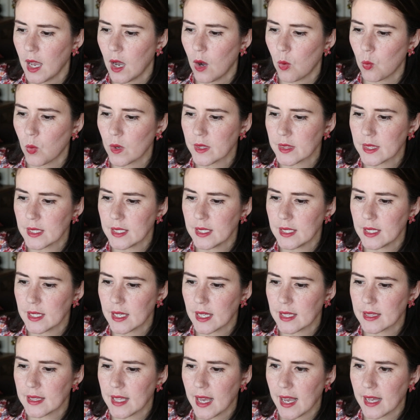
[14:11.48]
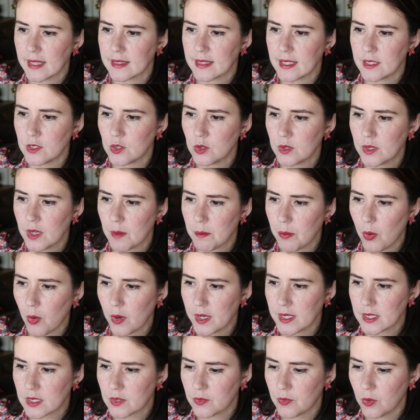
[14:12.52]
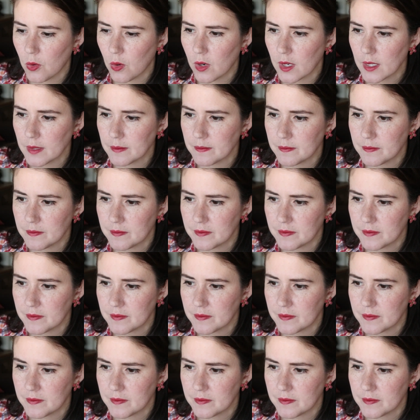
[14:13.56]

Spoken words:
One thing that they do get points for